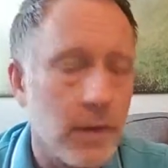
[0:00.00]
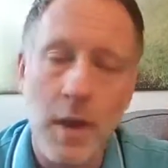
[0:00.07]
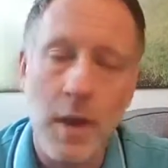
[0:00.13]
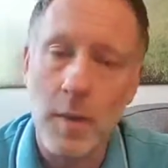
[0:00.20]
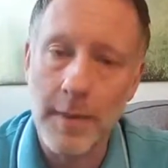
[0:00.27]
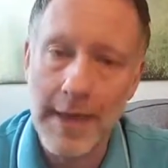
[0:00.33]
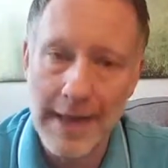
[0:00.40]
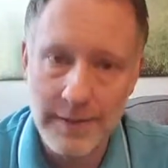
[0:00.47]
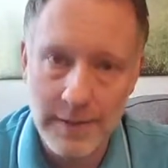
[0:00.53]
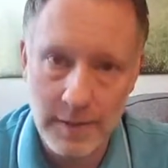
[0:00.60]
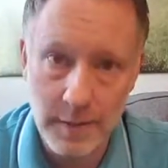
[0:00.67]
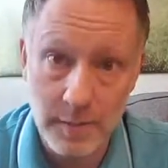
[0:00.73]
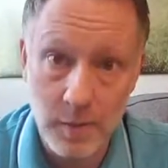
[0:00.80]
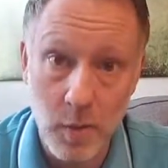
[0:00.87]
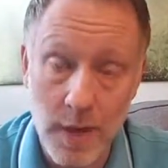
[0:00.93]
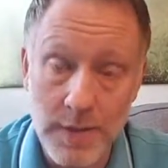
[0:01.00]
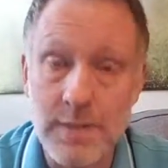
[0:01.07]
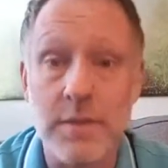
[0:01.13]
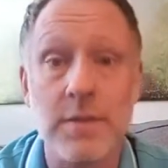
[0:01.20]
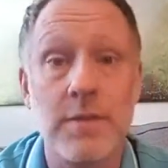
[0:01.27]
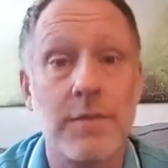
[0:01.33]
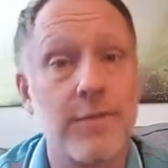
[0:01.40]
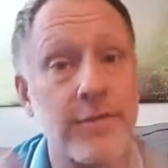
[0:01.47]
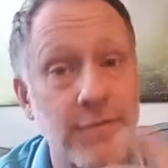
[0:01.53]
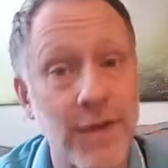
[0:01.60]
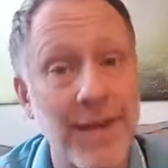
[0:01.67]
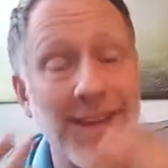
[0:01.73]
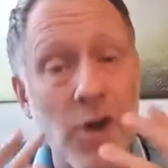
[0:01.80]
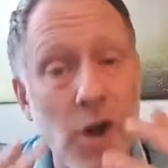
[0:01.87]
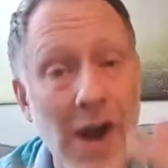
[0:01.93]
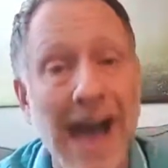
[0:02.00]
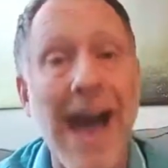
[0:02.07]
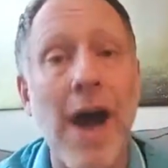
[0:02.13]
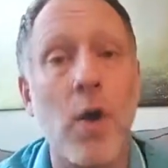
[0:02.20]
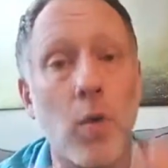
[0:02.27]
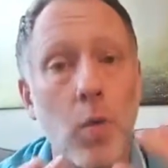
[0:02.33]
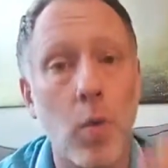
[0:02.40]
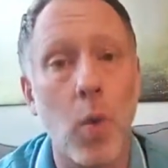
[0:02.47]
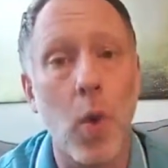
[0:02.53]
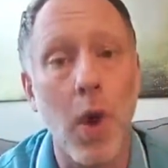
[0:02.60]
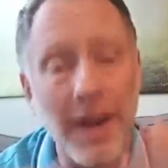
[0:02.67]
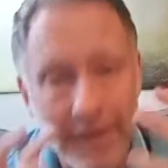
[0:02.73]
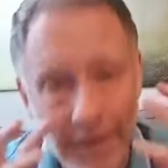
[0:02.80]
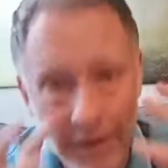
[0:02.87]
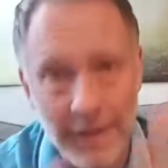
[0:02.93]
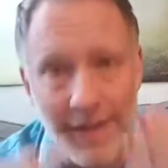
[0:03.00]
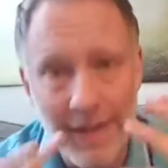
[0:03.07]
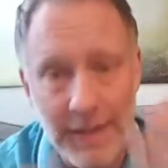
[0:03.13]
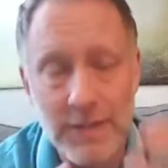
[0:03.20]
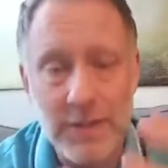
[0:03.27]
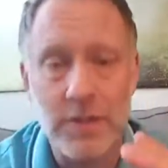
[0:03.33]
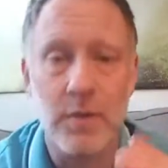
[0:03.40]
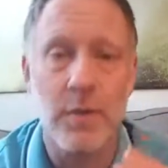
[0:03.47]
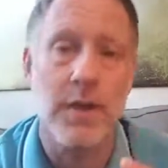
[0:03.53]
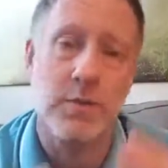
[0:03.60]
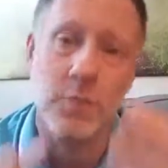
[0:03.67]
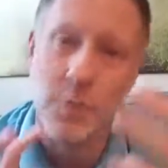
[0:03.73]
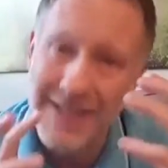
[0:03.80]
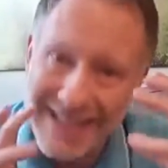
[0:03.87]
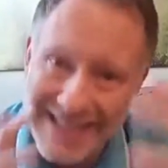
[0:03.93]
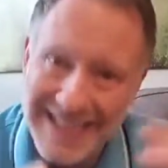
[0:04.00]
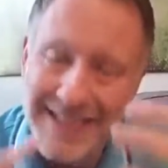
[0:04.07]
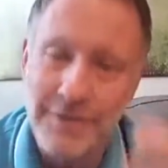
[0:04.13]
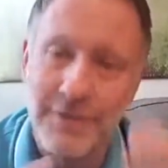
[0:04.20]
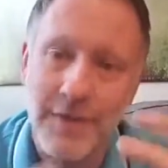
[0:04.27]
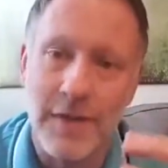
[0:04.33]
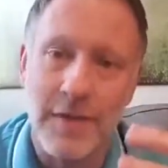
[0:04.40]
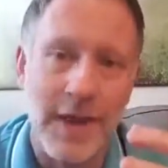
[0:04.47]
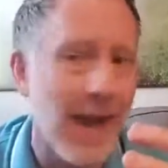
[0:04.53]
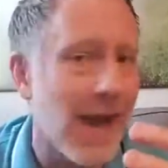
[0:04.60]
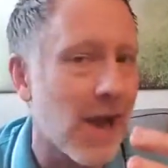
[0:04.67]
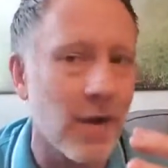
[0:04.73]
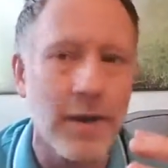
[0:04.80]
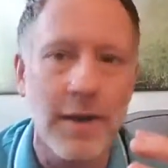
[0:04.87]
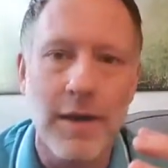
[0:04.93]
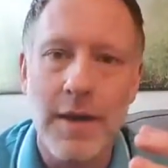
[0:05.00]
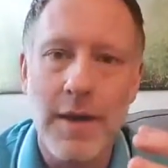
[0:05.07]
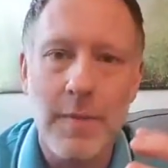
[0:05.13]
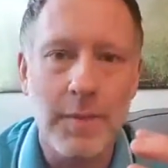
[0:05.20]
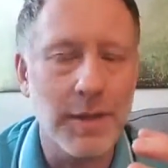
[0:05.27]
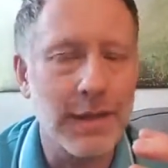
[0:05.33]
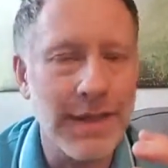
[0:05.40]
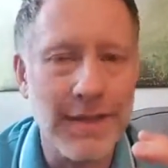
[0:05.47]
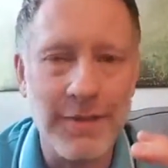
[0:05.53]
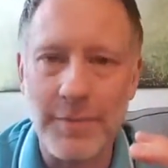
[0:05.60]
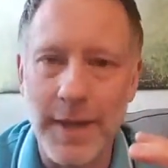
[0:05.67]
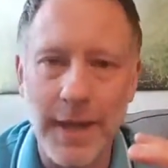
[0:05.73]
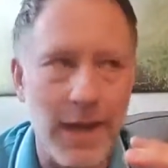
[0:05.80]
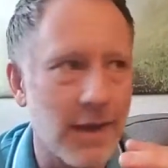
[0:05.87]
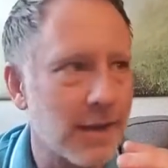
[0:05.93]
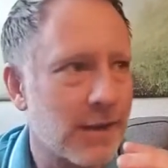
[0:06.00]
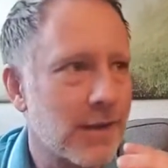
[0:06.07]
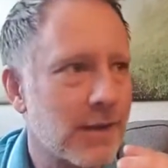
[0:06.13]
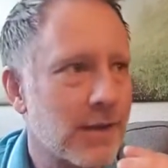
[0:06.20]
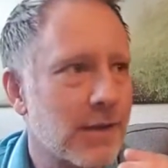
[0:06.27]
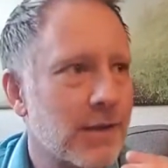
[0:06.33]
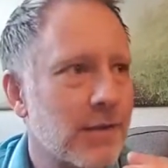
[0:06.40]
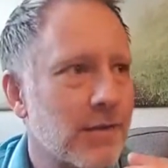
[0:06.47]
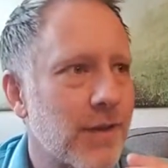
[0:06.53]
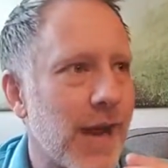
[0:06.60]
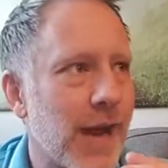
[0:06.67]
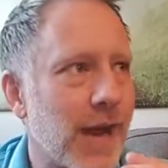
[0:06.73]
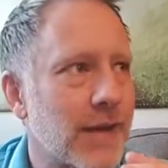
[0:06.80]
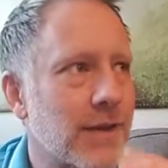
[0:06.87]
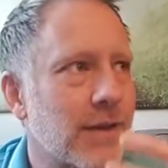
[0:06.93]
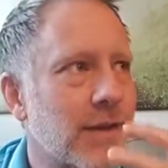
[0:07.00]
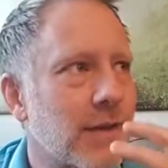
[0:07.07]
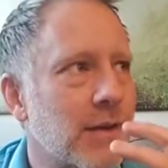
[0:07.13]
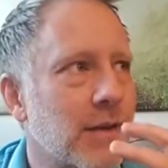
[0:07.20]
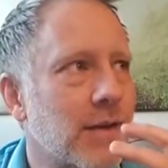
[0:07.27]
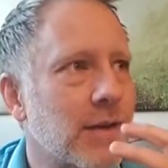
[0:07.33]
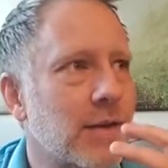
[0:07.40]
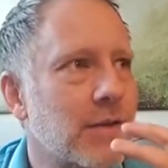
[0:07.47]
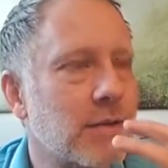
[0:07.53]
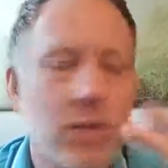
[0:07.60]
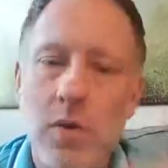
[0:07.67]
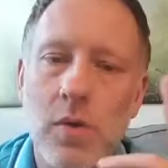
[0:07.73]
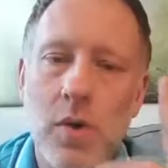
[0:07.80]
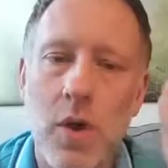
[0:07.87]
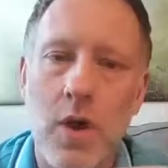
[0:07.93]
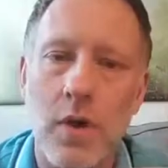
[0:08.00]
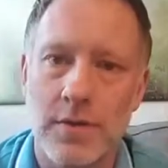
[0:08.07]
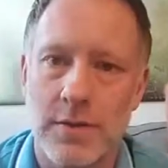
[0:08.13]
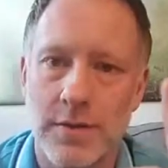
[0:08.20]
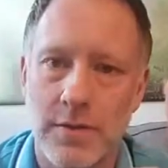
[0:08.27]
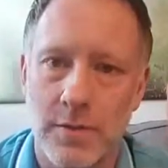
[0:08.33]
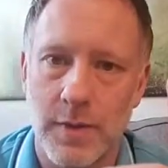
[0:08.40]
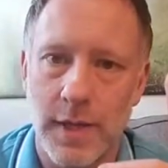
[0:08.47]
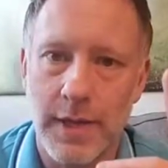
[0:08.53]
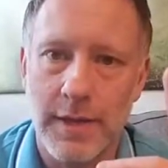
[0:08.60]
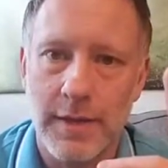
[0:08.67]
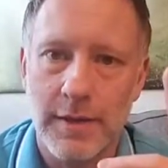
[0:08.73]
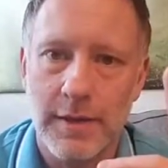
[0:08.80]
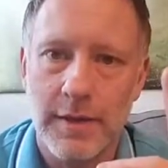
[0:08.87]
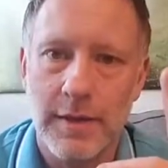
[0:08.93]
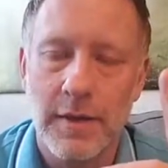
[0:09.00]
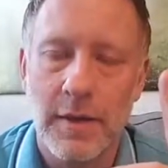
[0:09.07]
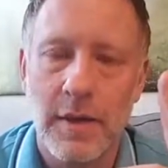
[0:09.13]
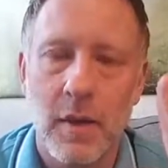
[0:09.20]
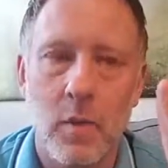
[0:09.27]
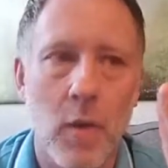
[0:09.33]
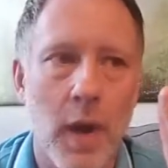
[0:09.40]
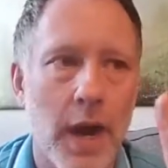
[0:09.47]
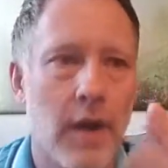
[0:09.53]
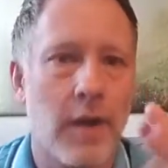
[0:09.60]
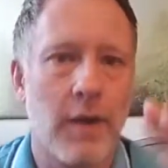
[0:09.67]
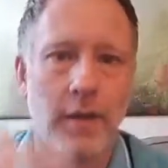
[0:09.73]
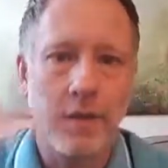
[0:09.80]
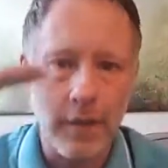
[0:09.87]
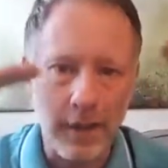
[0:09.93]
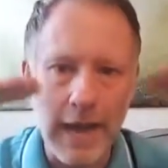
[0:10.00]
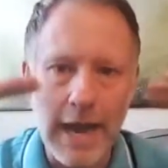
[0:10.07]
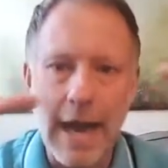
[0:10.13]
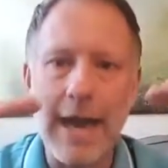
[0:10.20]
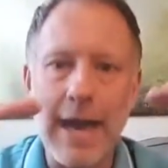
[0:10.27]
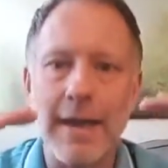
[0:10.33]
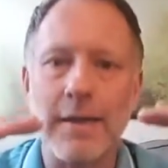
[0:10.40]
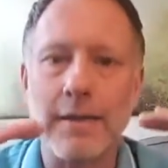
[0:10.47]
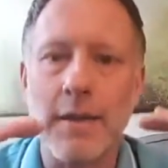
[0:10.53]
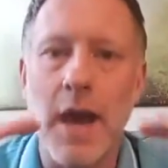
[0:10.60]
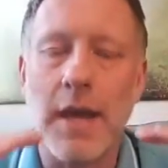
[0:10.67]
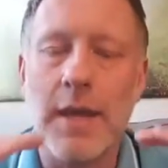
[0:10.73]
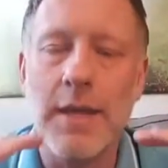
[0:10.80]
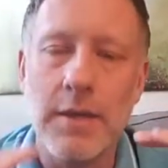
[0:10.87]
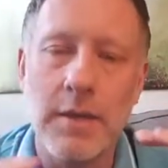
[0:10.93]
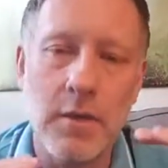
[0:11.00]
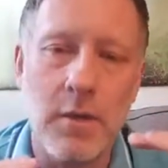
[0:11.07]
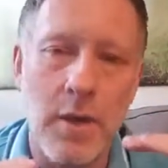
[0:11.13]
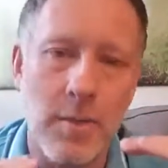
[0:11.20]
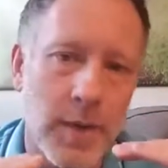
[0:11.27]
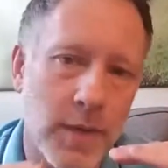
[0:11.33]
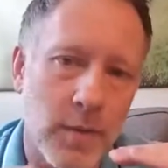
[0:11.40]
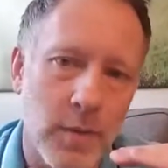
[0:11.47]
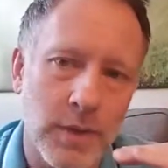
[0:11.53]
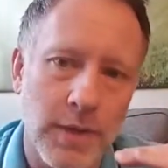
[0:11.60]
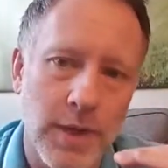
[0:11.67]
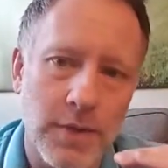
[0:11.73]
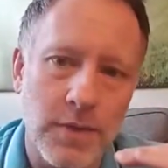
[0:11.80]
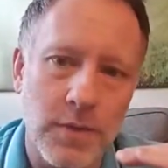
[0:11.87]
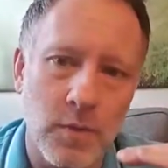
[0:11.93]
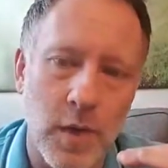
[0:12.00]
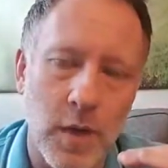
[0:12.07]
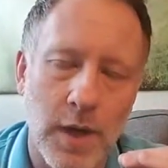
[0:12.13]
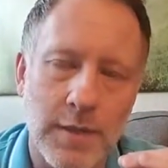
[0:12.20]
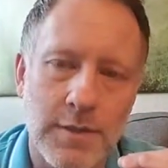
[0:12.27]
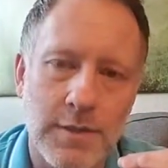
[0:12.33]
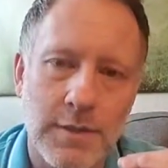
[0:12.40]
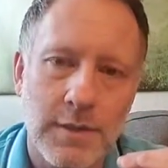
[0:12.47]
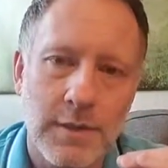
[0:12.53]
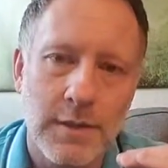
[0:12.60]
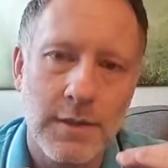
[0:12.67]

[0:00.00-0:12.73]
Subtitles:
I'll be asking them questions to figure out what the issue is. We need to figure that out. Believe me, had 2 calls this week where the guy thought he knew coming in what the issue was,